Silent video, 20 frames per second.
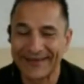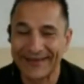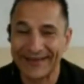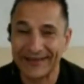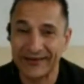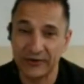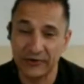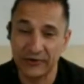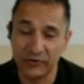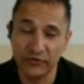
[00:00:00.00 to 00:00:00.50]

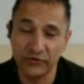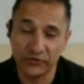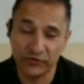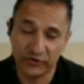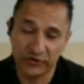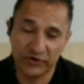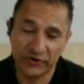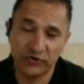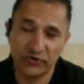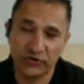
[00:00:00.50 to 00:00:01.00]
and you use a
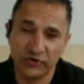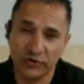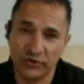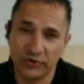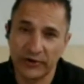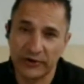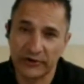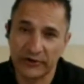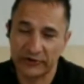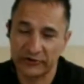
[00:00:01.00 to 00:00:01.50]

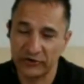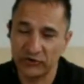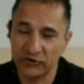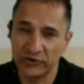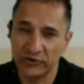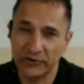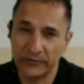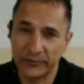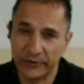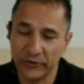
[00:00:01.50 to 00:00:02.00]

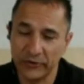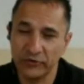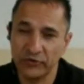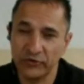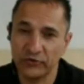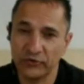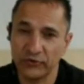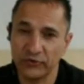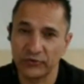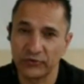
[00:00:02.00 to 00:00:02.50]
traditional
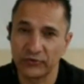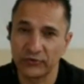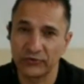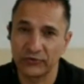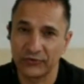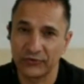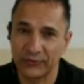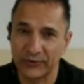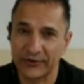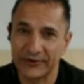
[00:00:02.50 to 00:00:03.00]
approach to
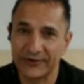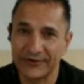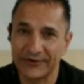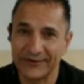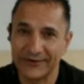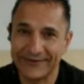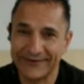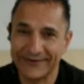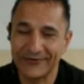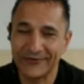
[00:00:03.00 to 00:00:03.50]
it, you
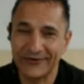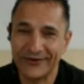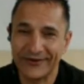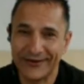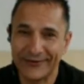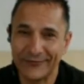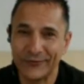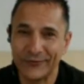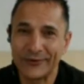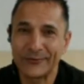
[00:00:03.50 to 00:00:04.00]
essentially
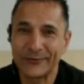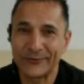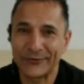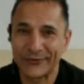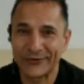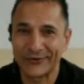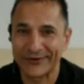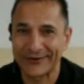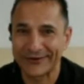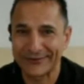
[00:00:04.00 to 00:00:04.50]
have one
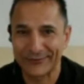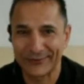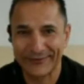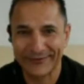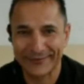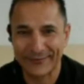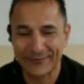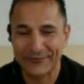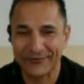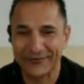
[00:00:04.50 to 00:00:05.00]
product with
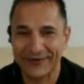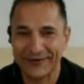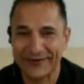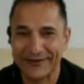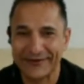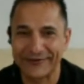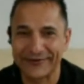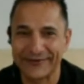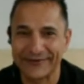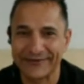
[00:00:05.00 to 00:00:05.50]
some
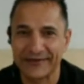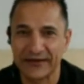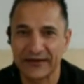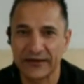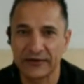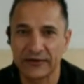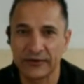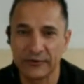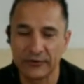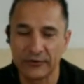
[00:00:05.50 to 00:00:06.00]
flavors,
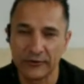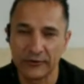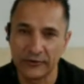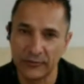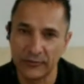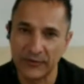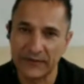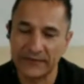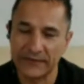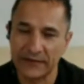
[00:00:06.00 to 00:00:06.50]
and
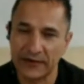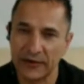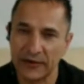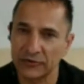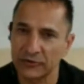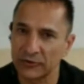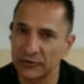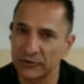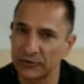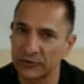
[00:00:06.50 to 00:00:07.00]
you miss
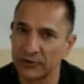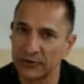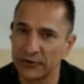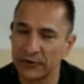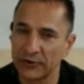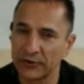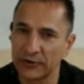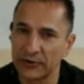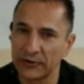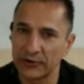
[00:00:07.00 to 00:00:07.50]
out on
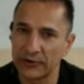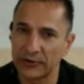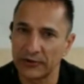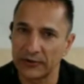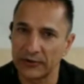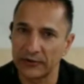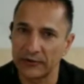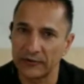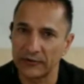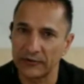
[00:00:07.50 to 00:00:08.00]

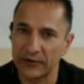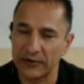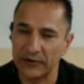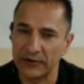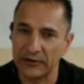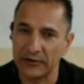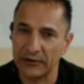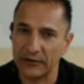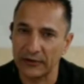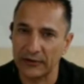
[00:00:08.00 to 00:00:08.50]

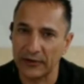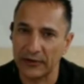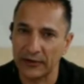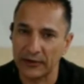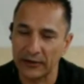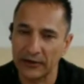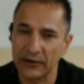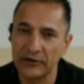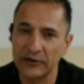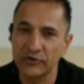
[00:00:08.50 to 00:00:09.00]
the
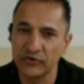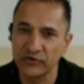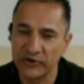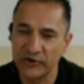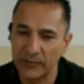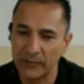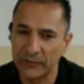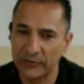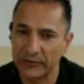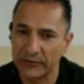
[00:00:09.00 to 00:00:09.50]
large
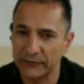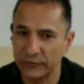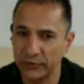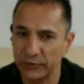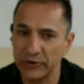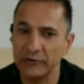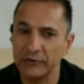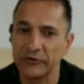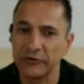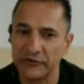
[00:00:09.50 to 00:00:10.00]
number of
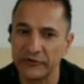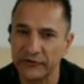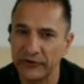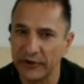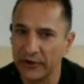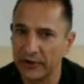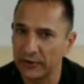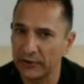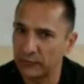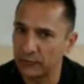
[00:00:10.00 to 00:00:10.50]
queries
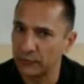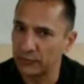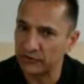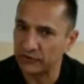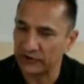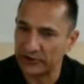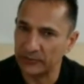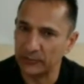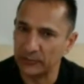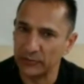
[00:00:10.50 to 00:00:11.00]

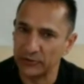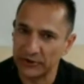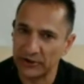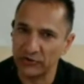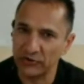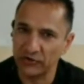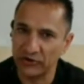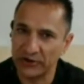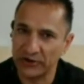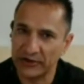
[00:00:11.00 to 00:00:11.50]
which can
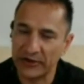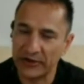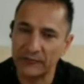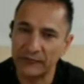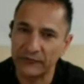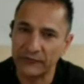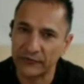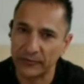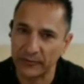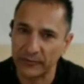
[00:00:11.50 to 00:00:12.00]
potentially come
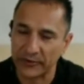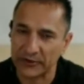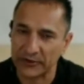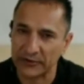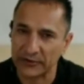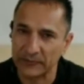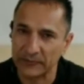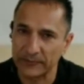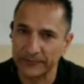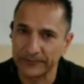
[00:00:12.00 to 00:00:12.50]
from
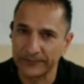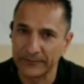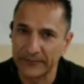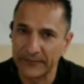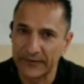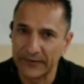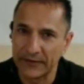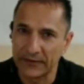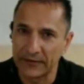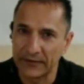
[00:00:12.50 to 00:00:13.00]
that.
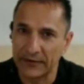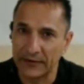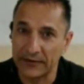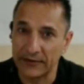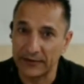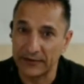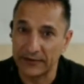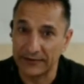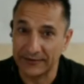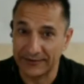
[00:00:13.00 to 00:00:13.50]

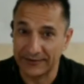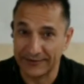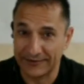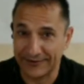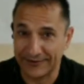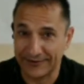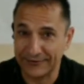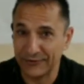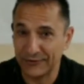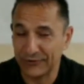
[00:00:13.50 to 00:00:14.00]
And
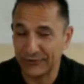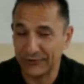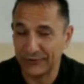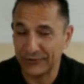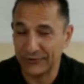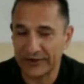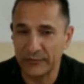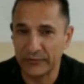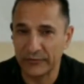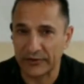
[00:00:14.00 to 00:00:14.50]
how do you
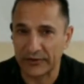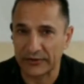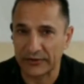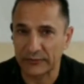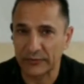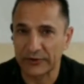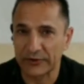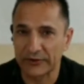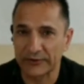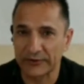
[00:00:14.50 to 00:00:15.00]
overcome
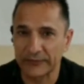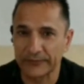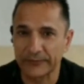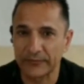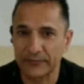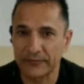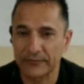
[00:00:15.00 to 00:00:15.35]
that? Well,